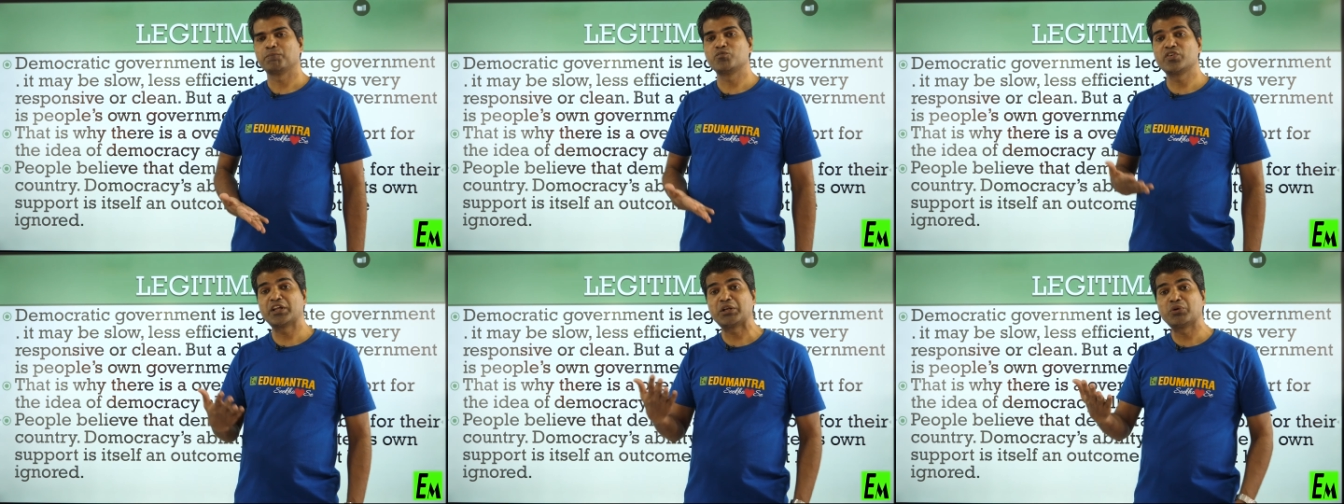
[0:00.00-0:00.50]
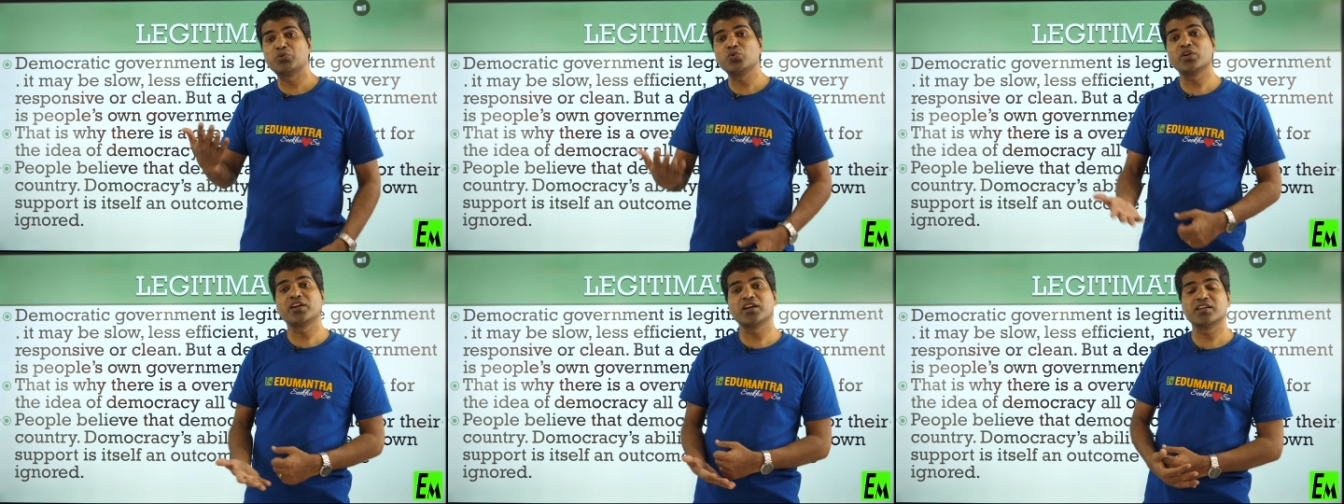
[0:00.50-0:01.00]
When
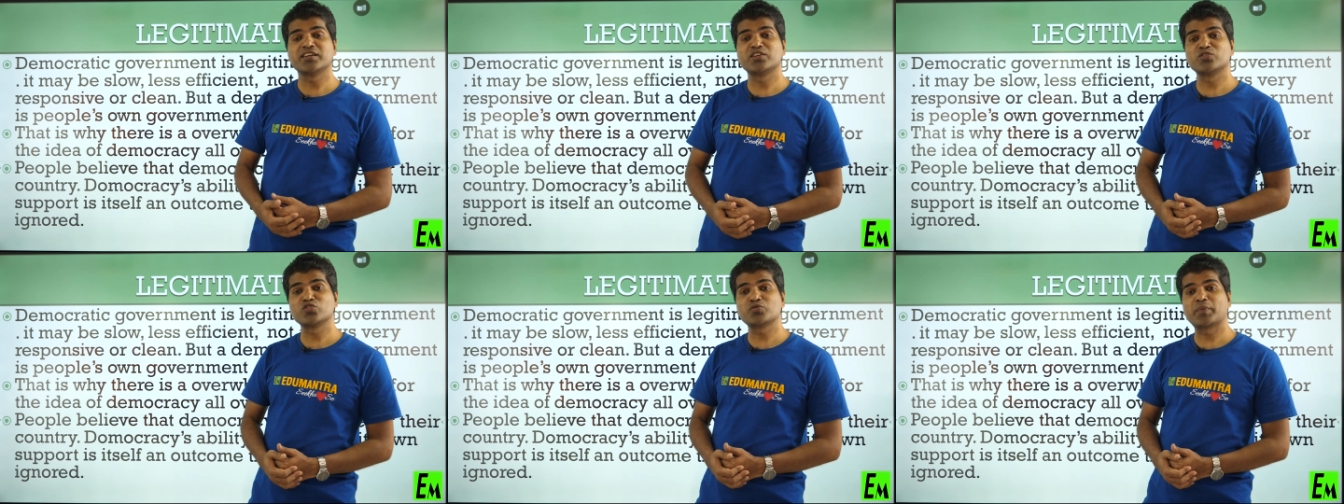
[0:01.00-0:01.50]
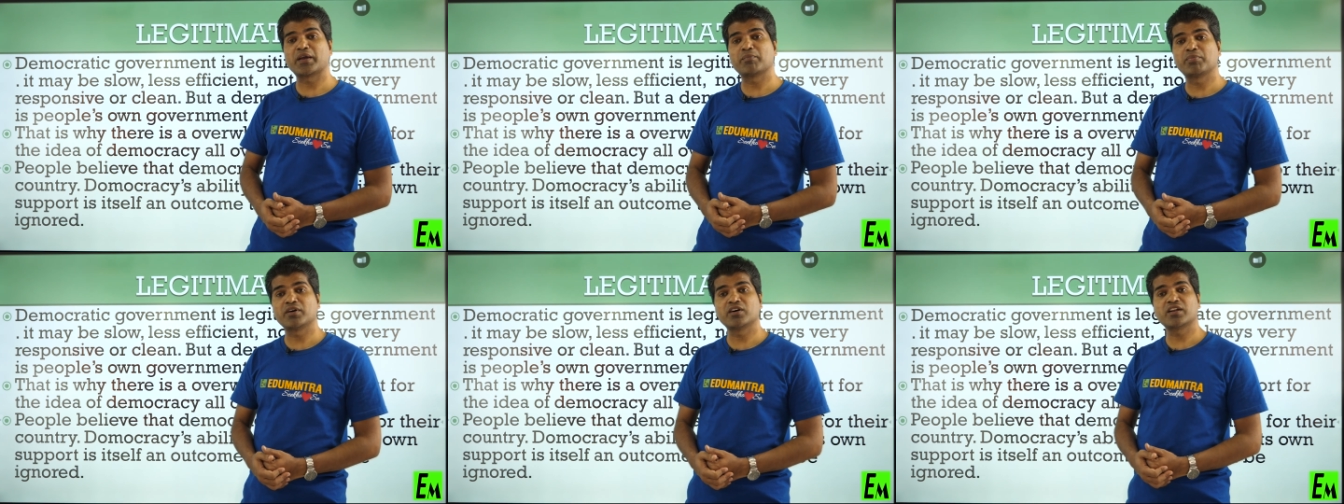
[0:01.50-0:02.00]
you read the
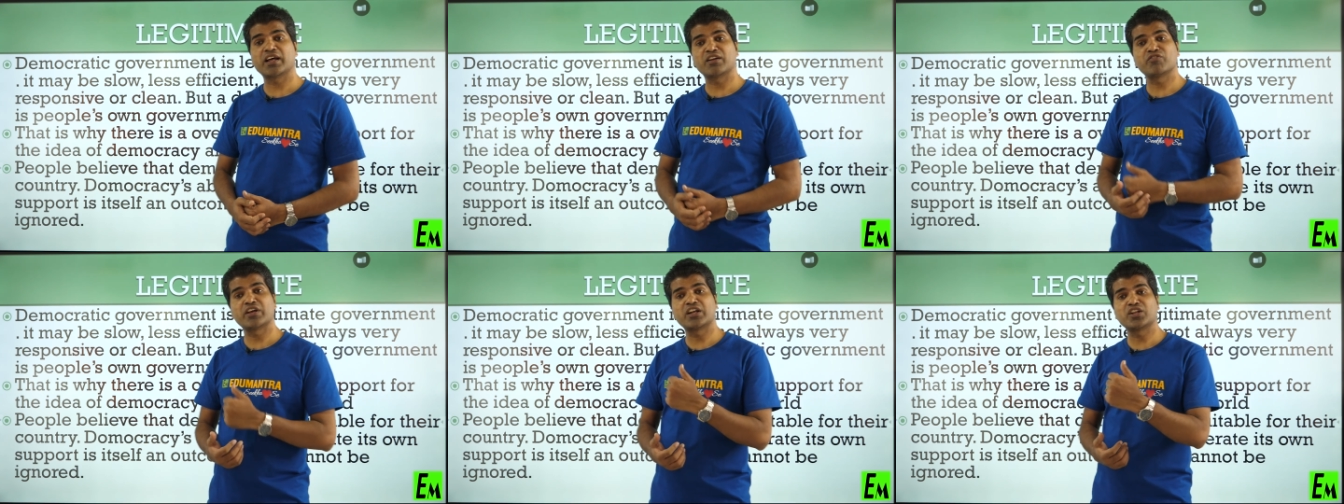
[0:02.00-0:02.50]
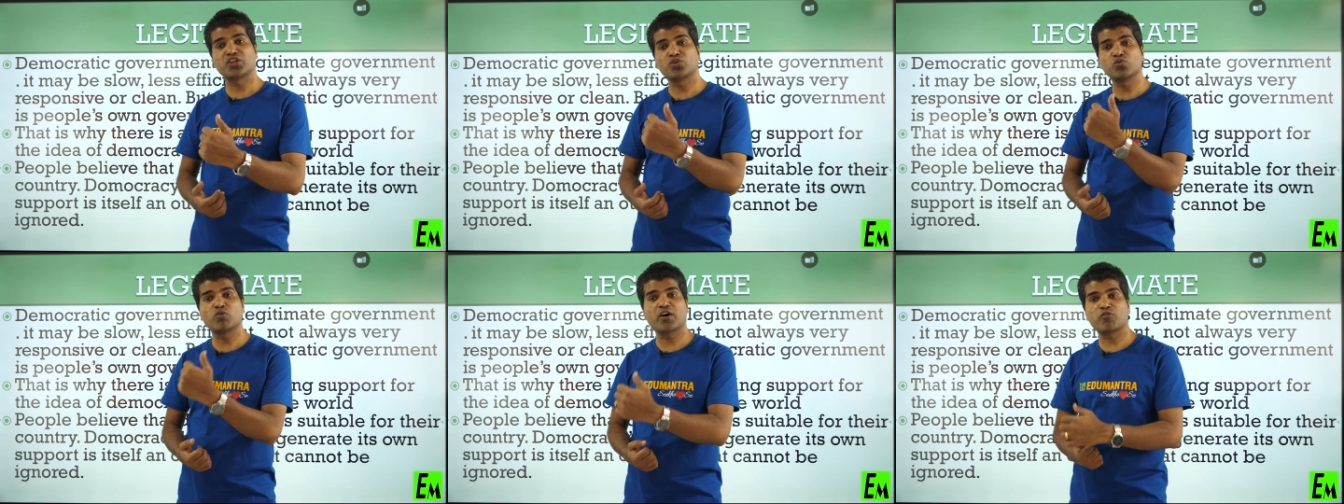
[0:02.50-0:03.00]
newspaper and when
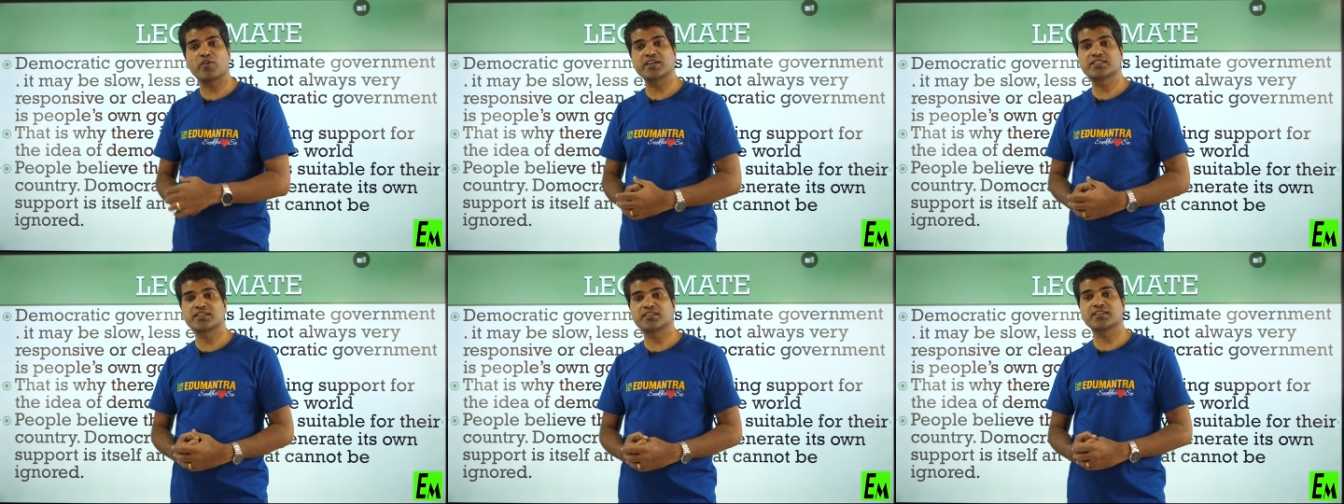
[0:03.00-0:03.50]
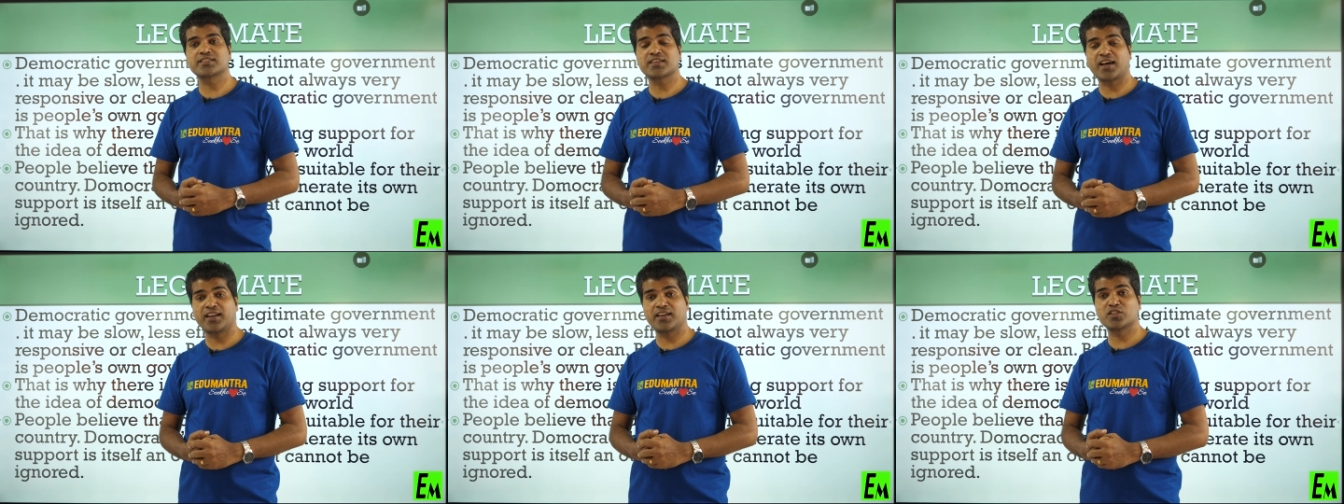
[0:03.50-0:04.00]
you are watching the
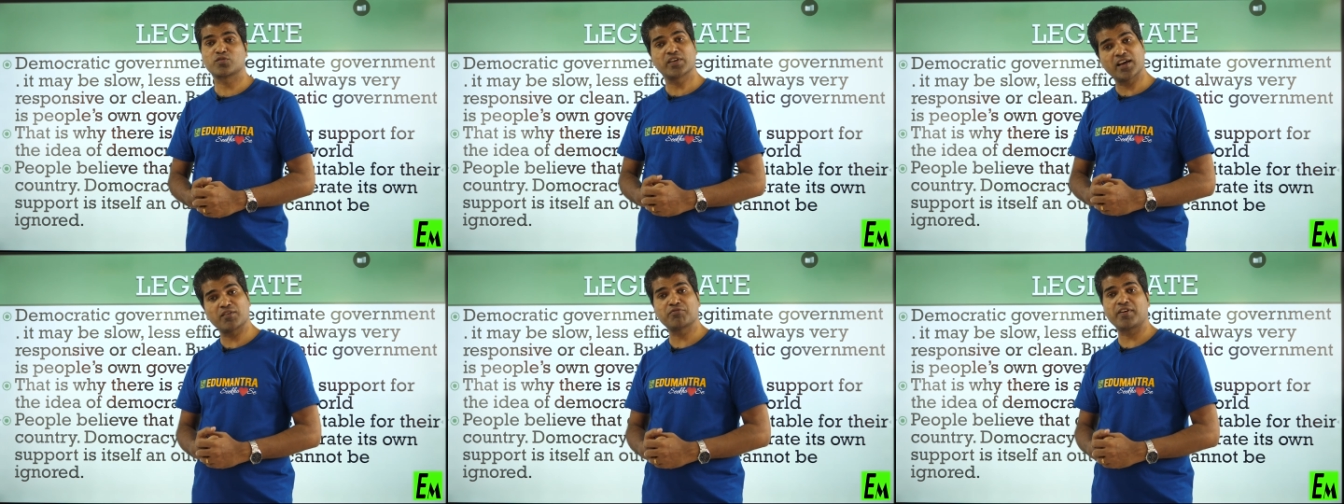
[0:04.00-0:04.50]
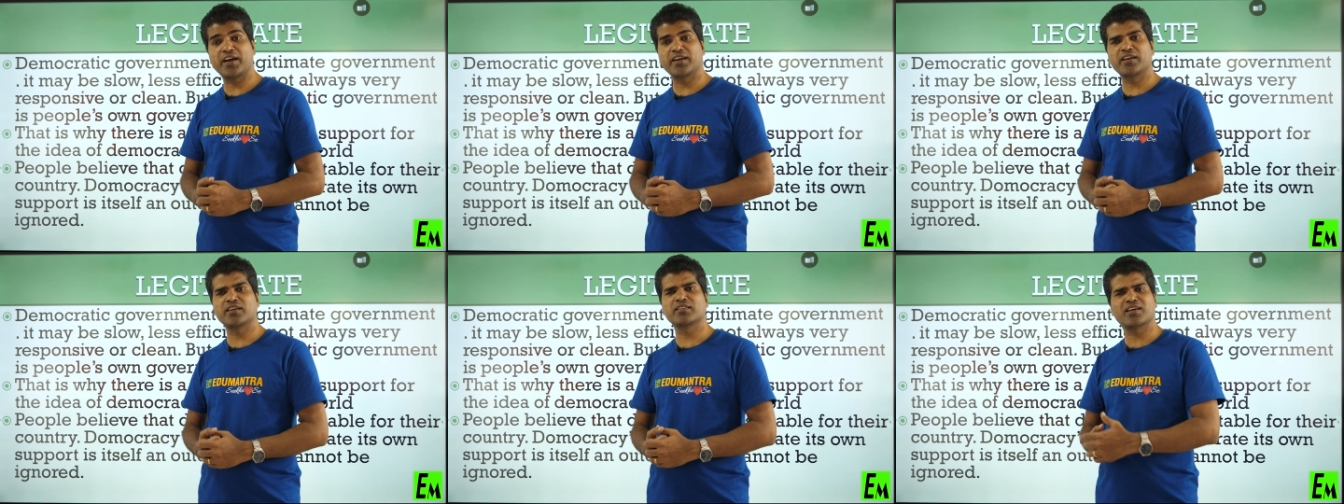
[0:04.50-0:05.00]
channels, we are
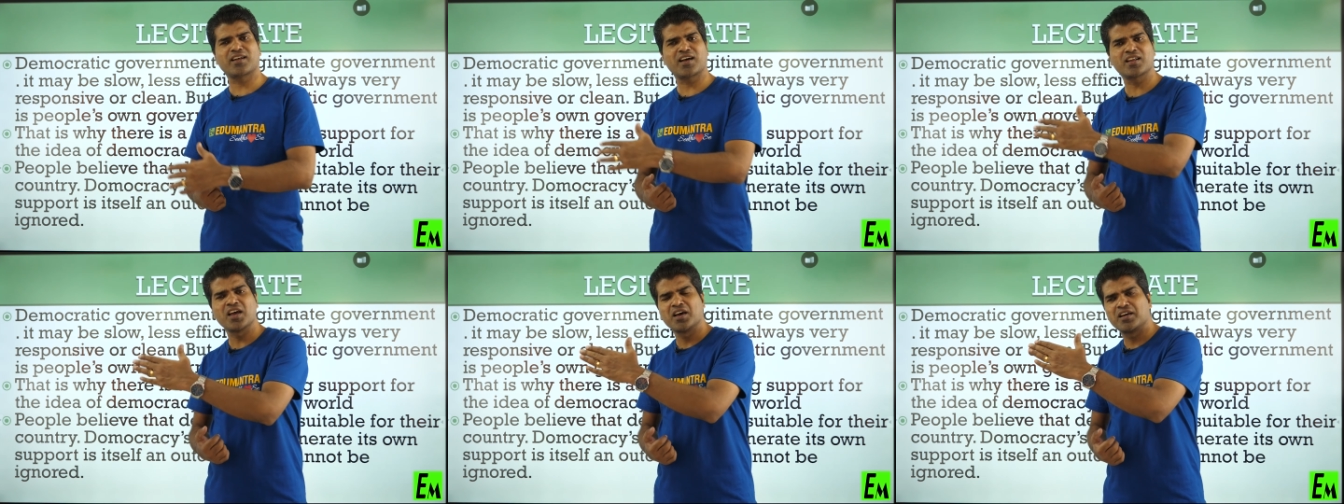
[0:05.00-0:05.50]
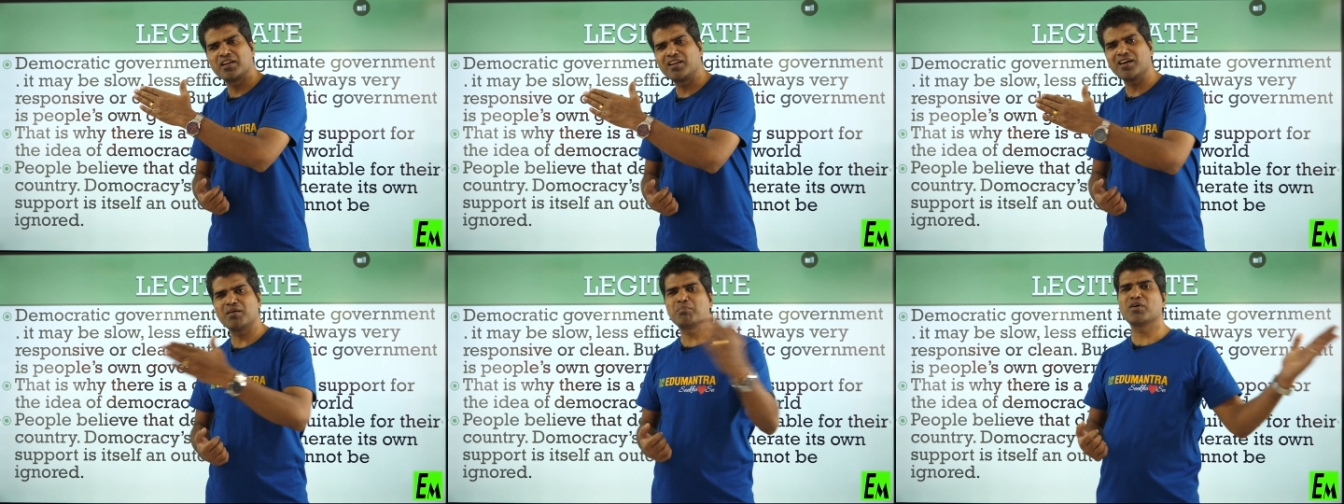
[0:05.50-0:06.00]
finding there are
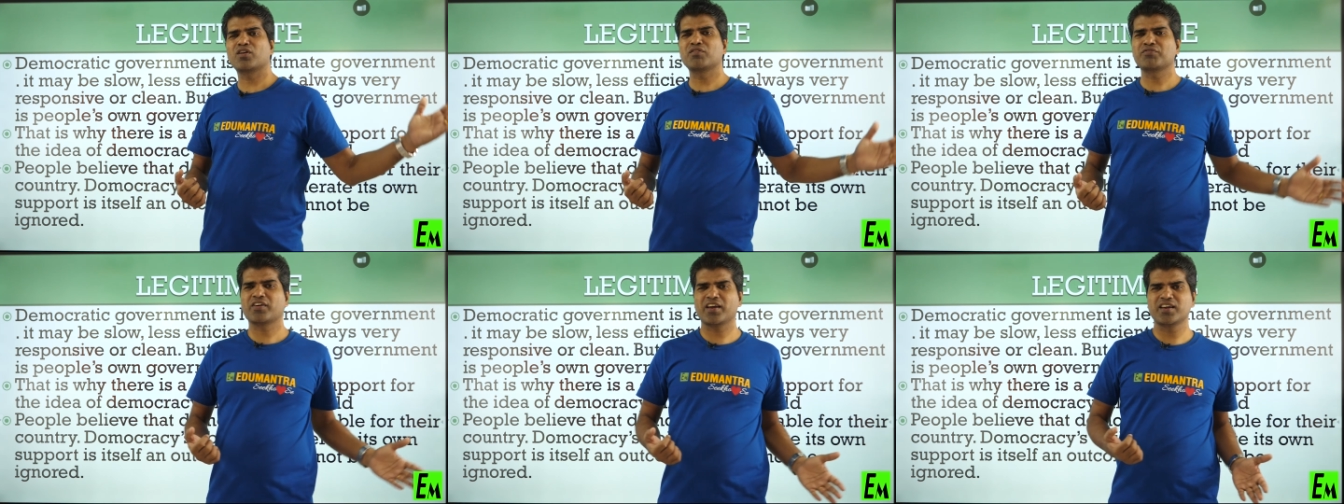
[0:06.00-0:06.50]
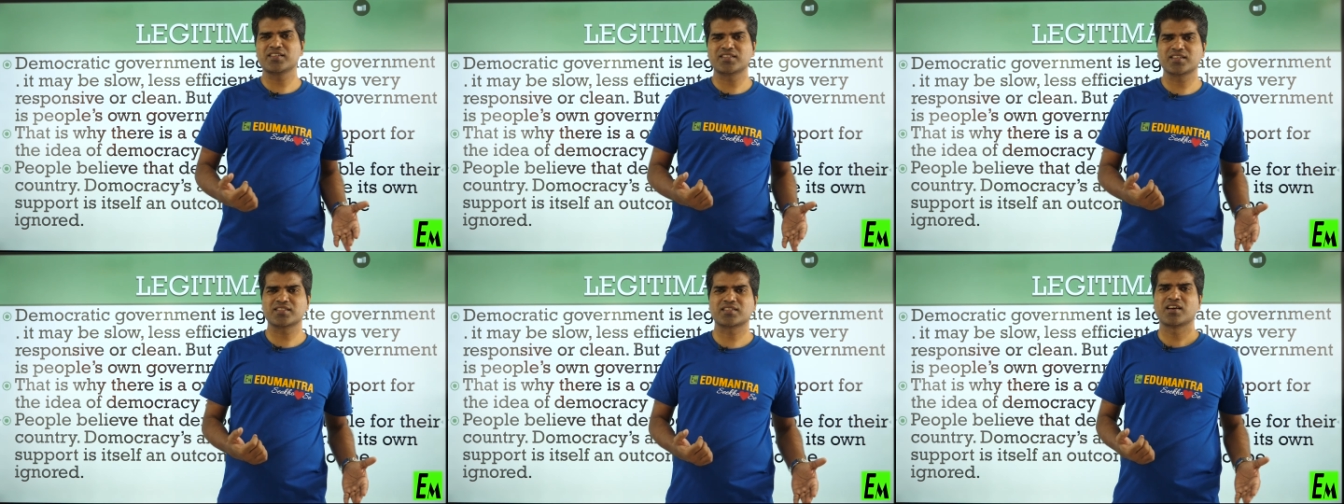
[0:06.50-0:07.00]
number of
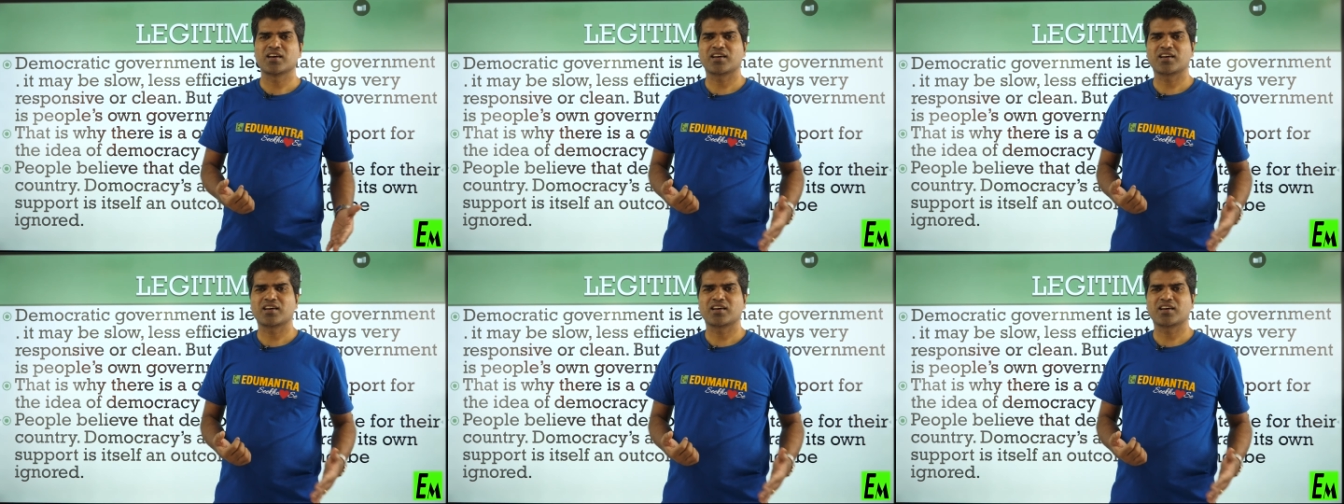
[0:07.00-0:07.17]
cases,